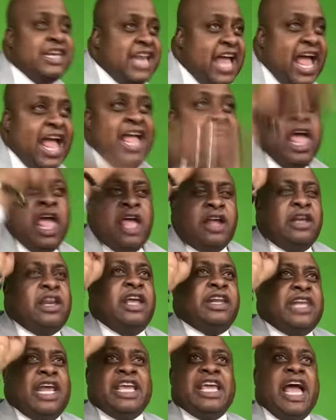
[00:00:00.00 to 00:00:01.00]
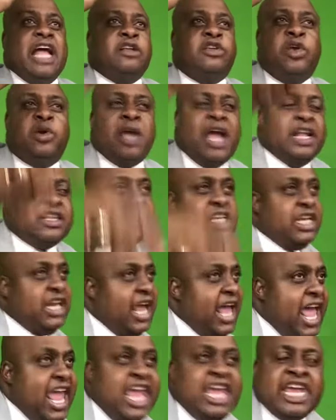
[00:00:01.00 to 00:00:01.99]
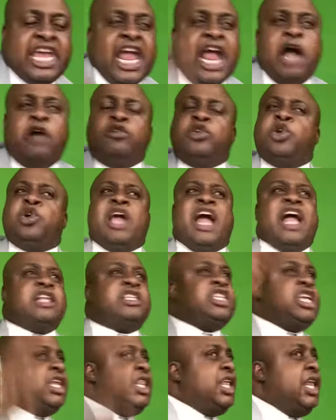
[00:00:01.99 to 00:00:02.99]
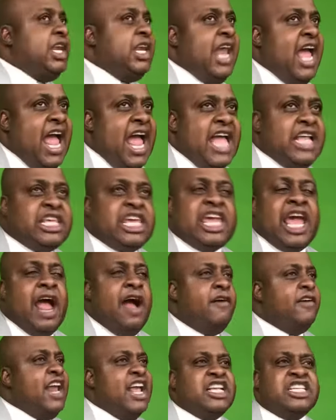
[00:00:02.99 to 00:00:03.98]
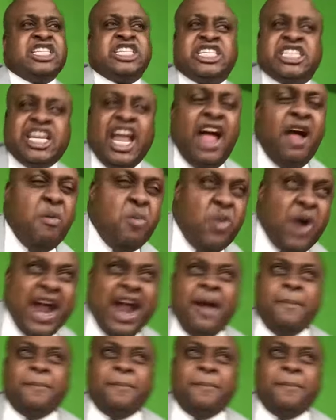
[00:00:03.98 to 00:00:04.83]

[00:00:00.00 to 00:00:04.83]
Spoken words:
9, you got to the 8 count, you got to the 9 count, and somewhere